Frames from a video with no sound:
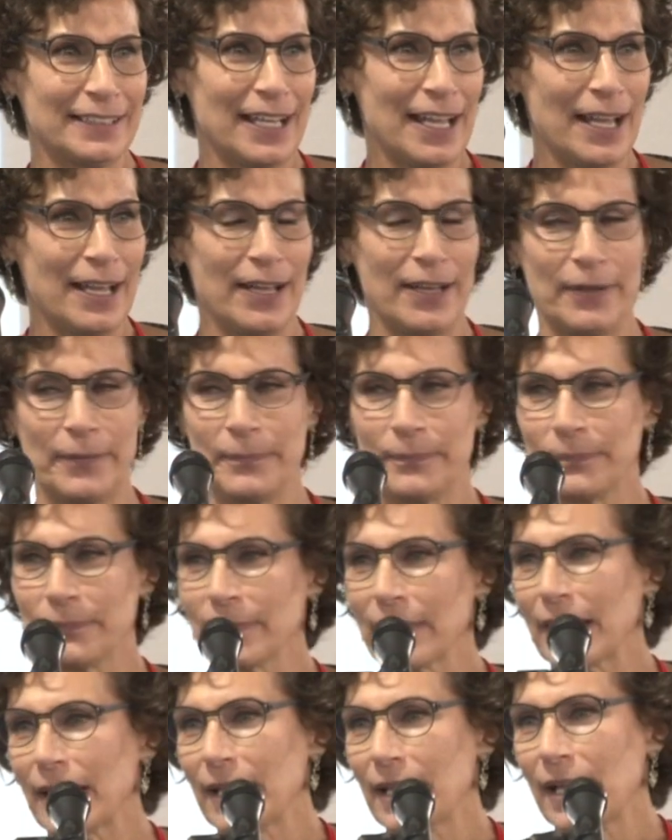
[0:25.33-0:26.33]
Um,
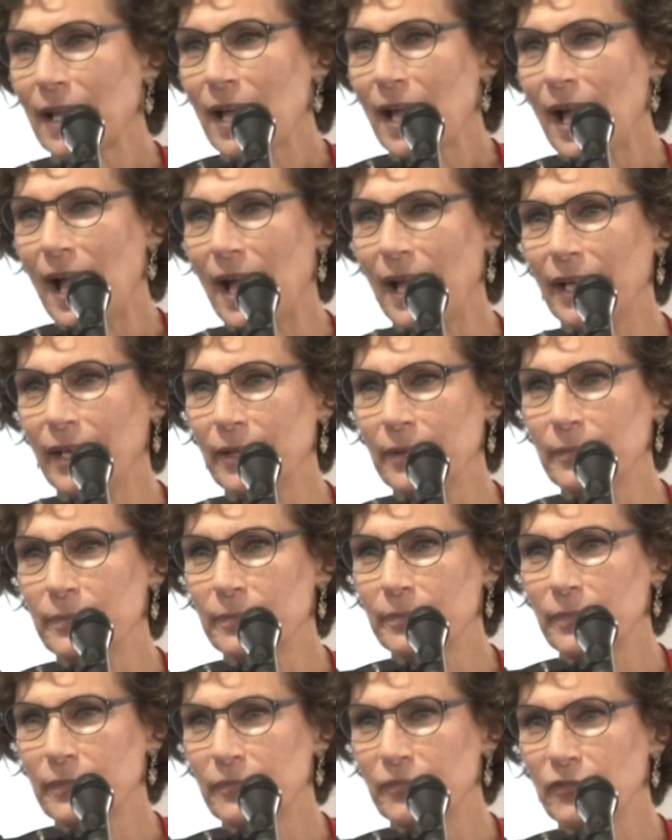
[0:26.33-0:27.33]
I'm,
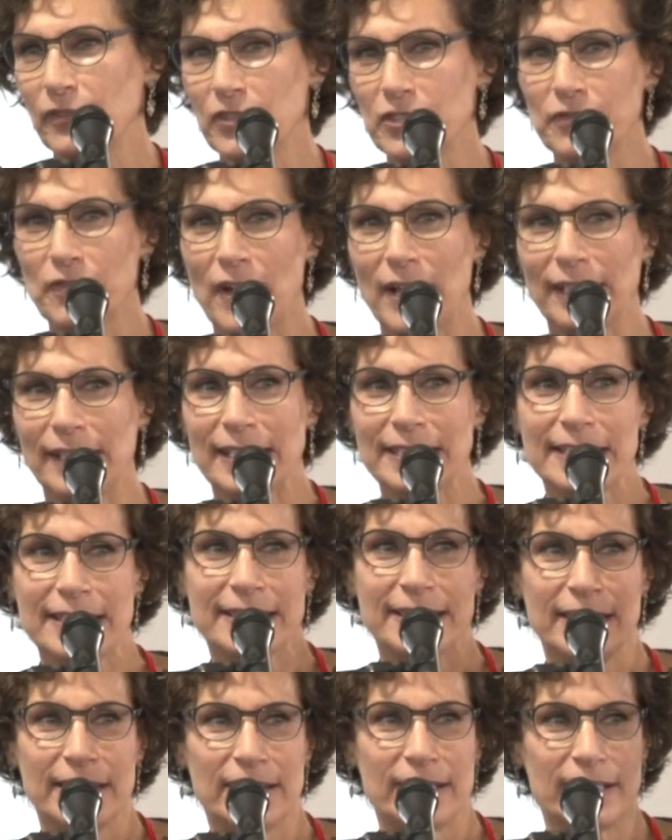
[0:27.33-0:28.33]
first of all, I'd like to
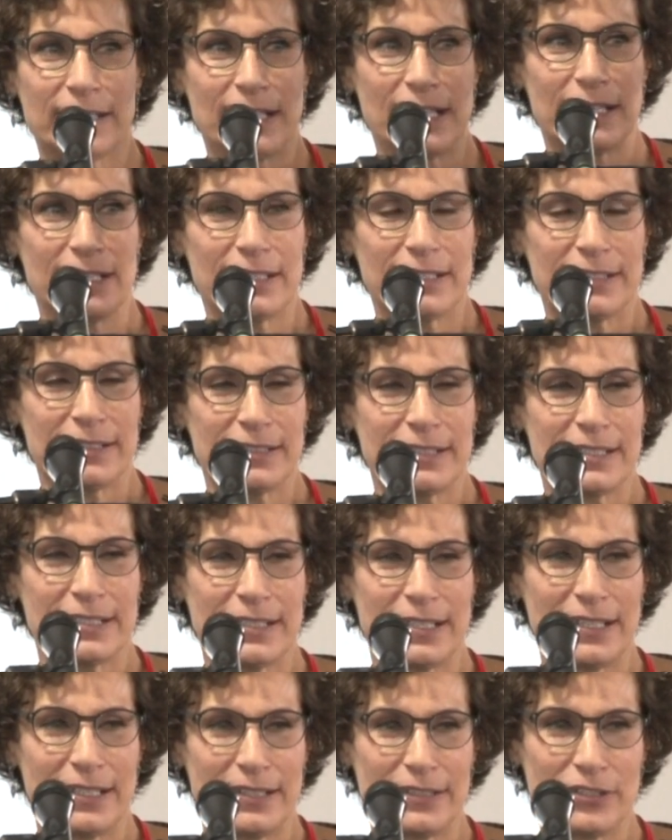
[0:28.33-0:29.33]
see a,
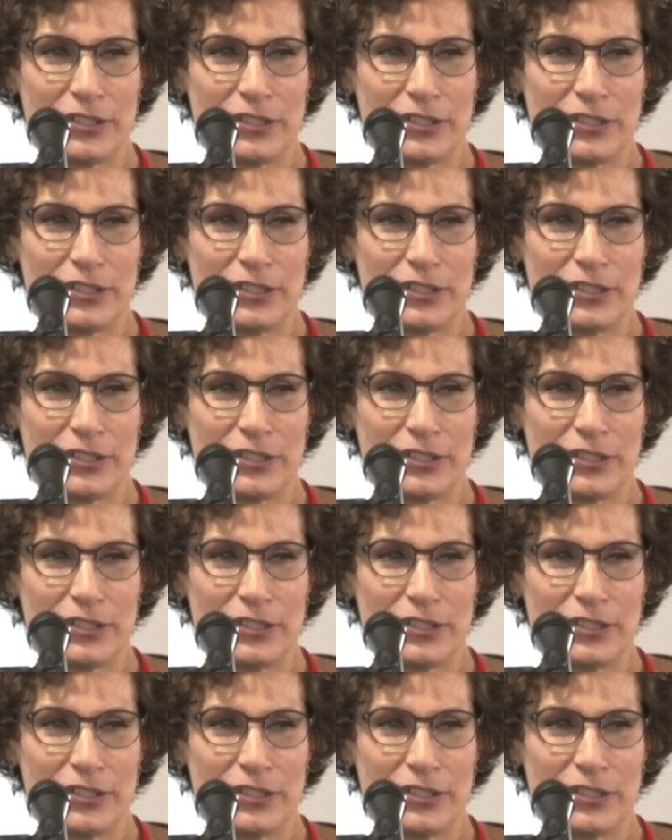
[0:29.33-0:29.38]
a,